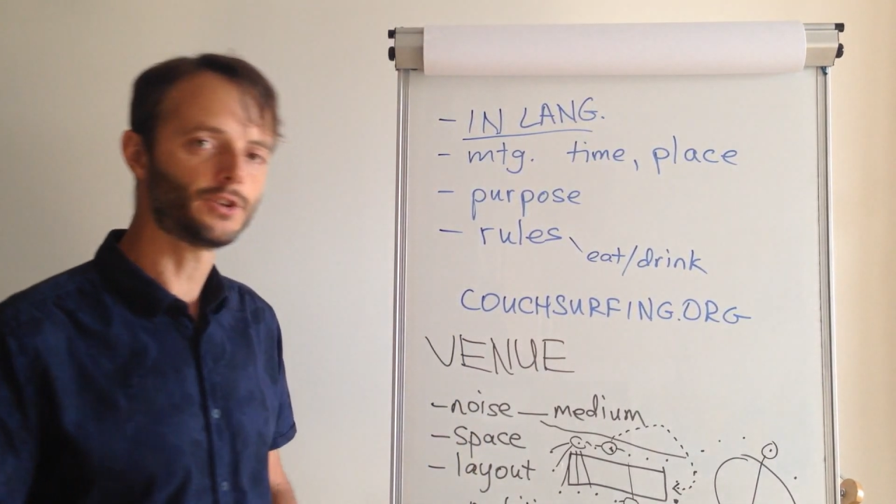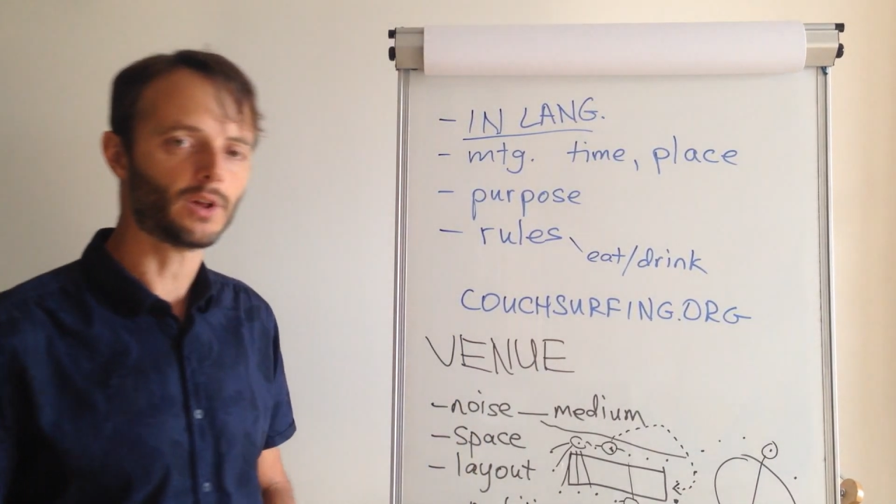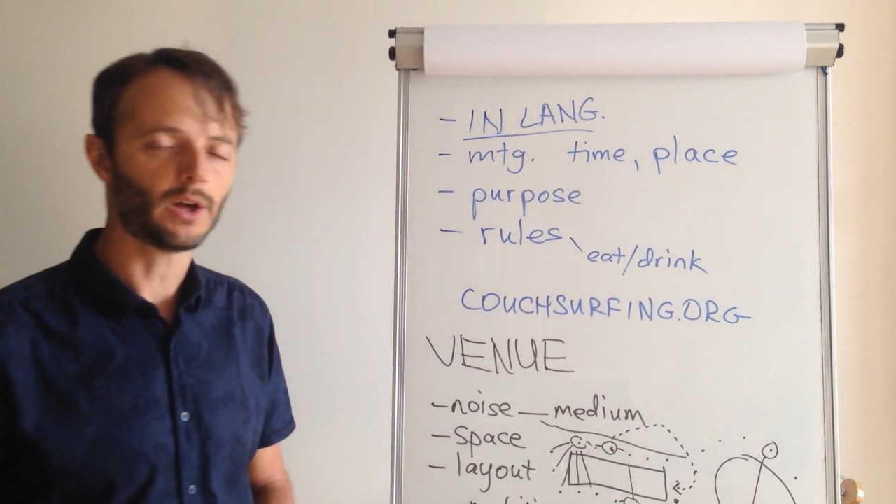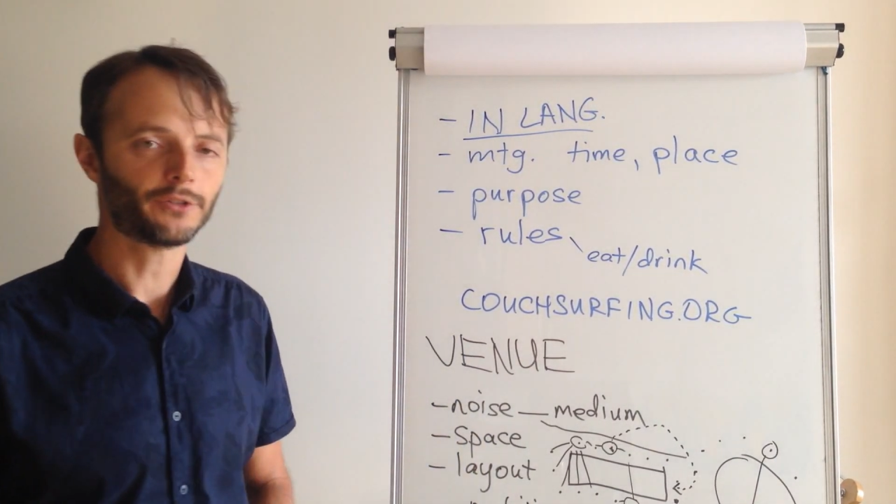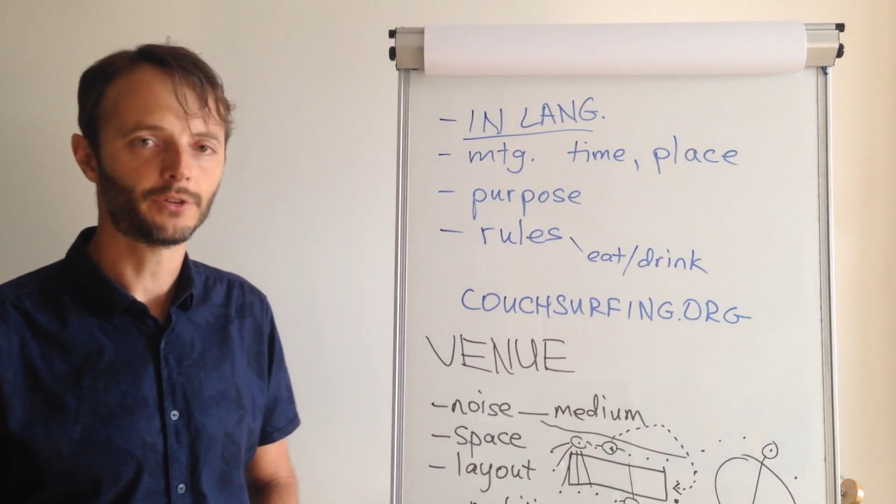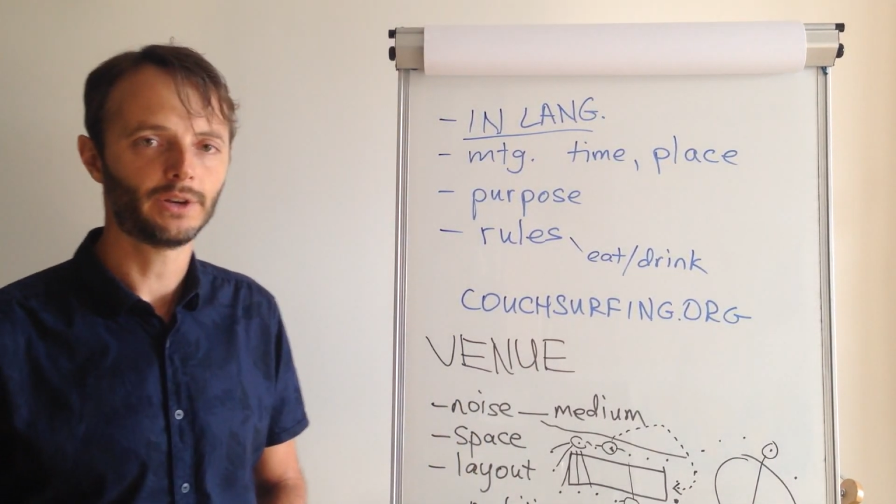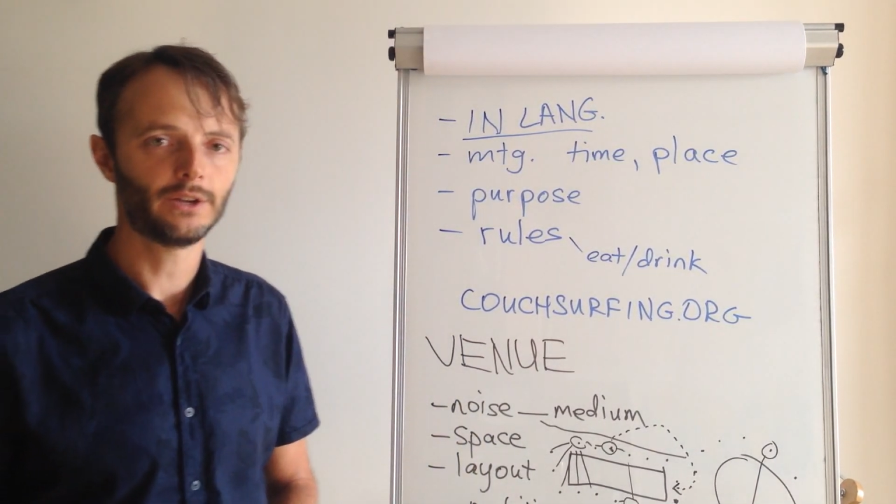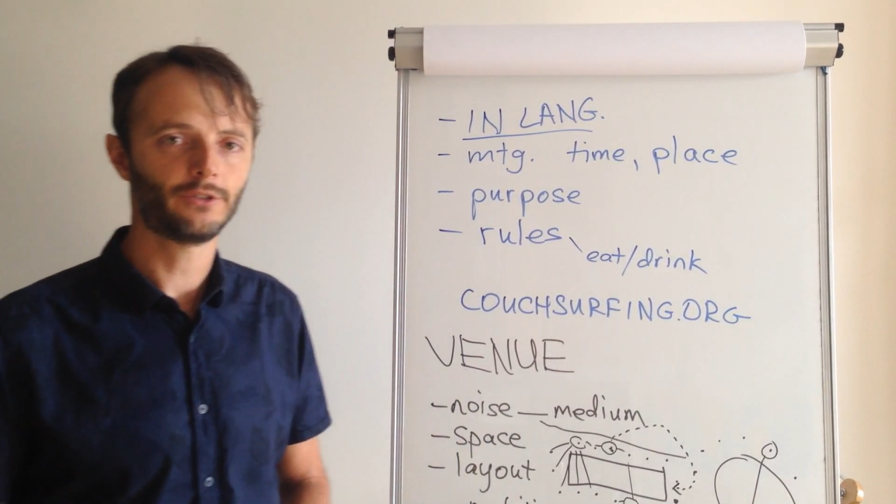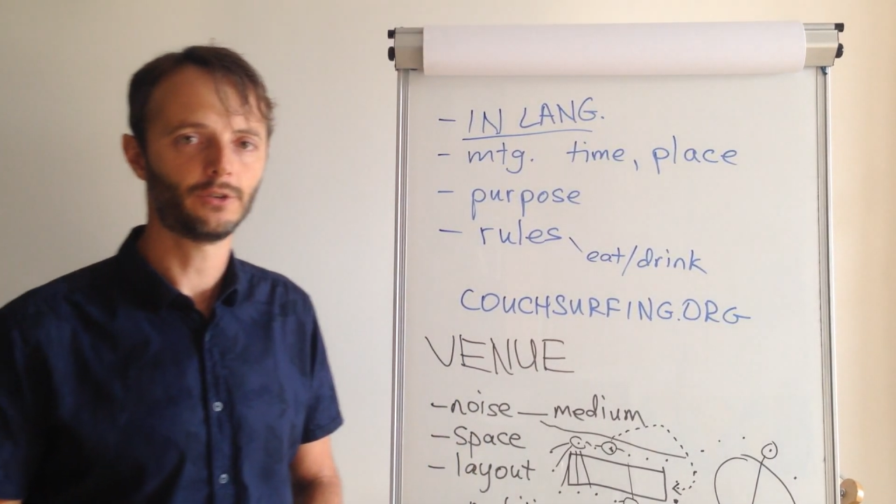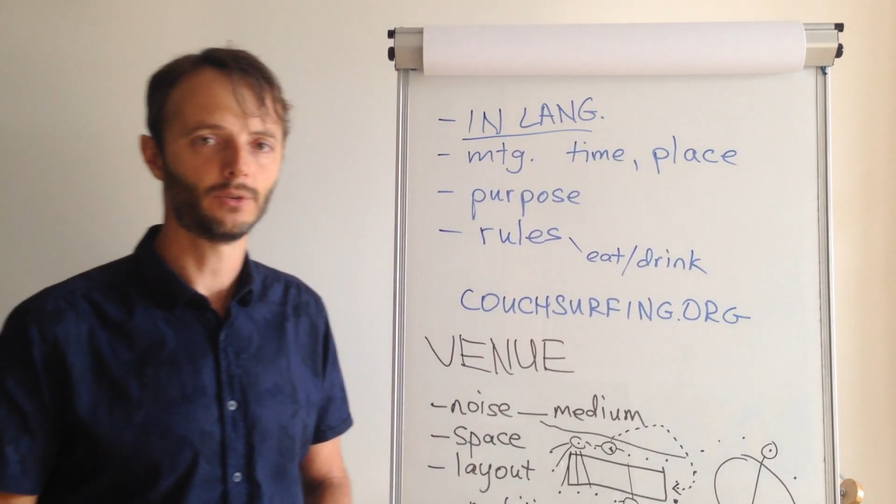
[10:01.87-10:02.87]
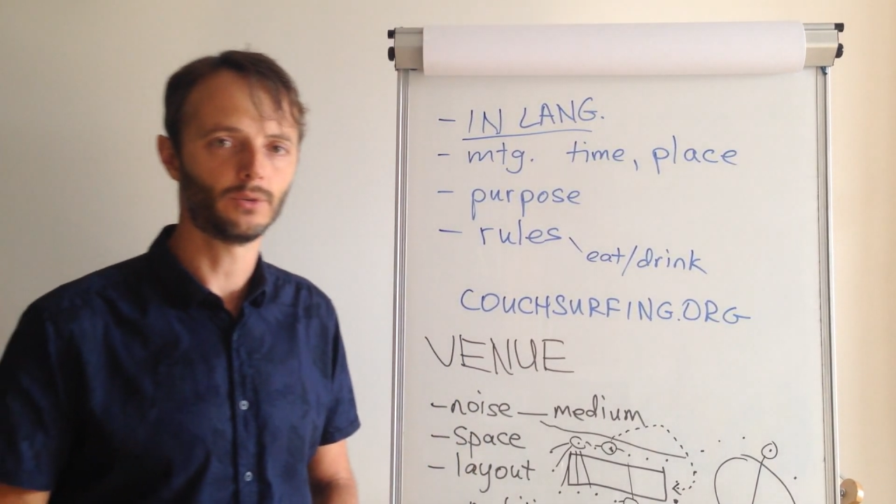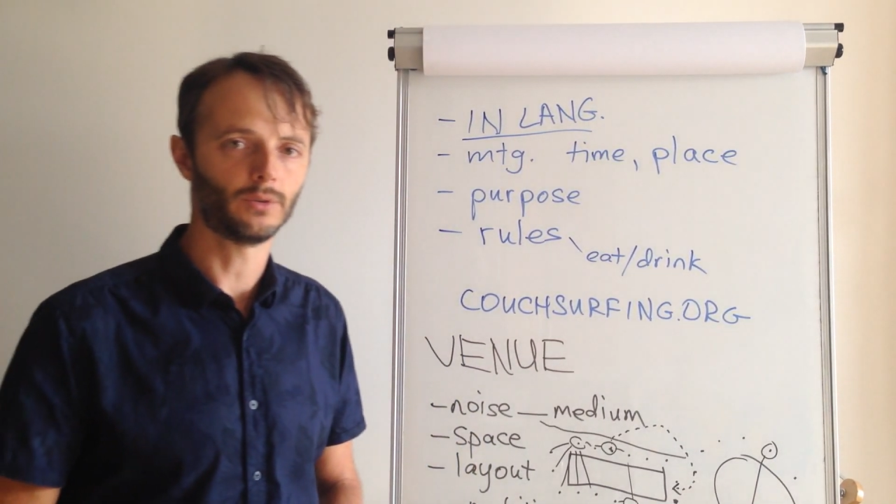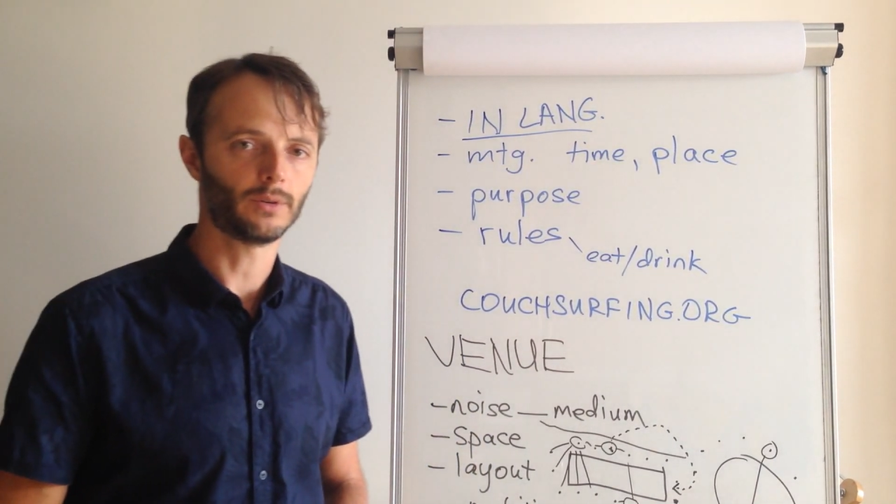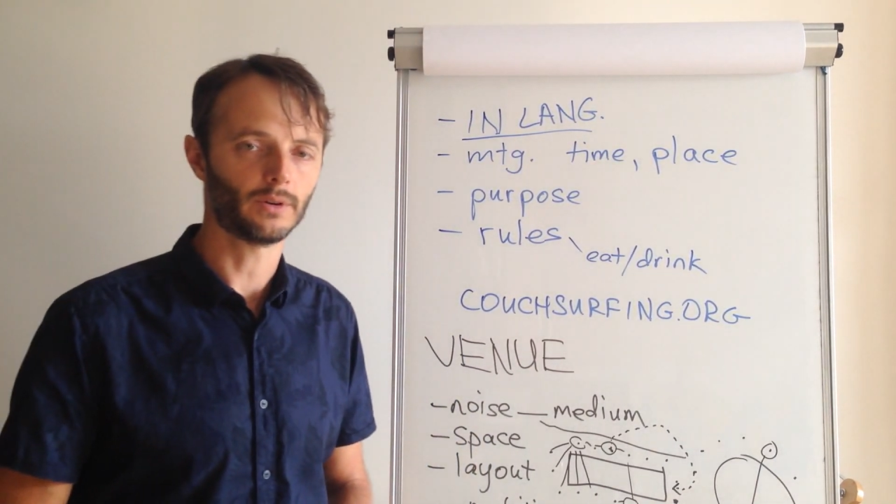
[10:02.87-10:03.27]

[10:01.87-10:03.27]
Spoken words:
you'll also need to